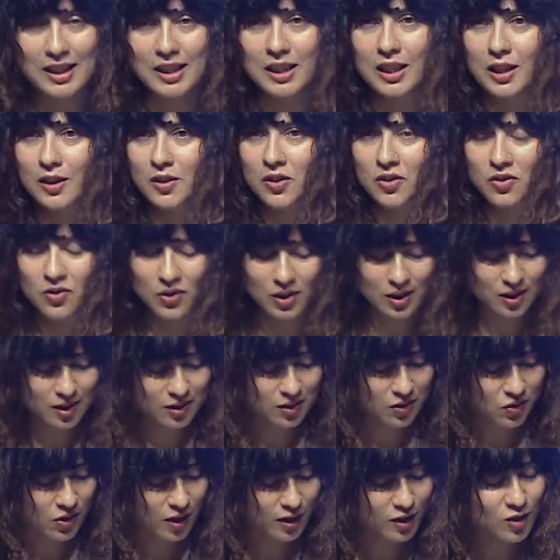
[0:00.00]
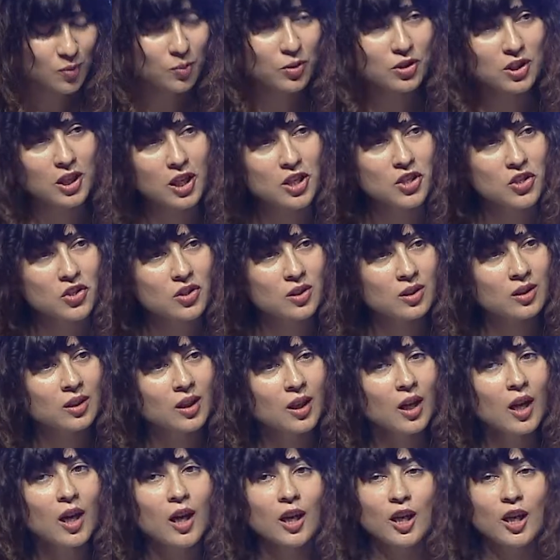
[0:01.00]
industries, transportation,